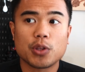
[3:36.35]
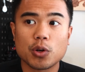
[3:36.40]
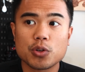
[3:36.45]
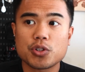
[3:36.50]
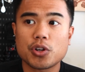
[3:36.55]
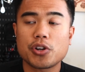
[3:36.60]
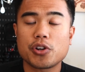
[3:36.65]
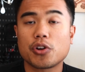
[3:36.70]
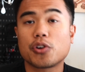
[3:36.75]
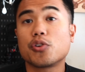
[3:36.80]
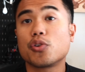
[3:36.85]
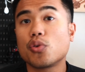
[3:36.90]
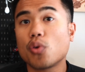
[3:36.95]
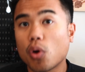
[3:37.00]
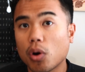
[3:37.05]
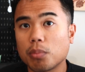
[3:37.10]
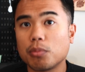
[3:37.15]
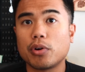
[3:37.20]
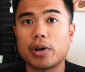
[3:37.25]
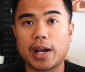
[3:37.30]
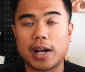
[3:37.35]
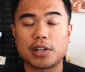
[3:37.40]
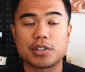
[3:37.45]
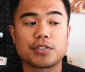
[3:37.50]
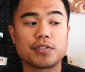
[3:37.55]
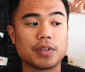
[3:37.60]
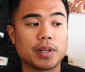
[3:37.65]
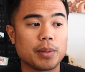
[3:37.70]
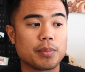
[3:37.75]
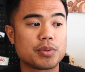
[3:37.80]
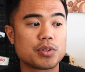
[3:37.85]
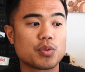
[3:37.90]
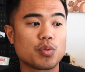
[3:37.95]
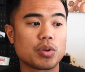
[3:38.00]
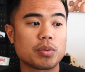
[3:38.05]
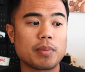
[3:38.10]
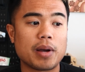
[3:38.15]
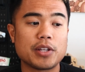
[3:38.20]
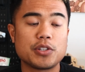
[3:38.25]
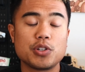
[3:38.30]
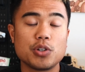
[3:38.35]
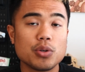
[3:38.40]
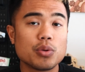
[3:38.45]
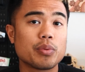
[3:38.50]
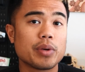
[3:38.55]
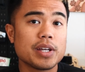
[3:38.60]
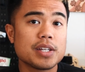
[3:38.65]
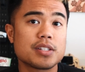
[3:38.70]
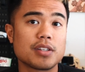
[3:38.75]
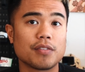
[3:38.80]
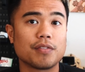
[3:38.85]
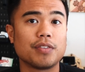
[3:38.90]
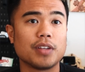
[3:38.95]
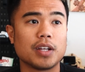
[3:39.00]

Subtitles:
Those are your normal house flips. With my 2 recent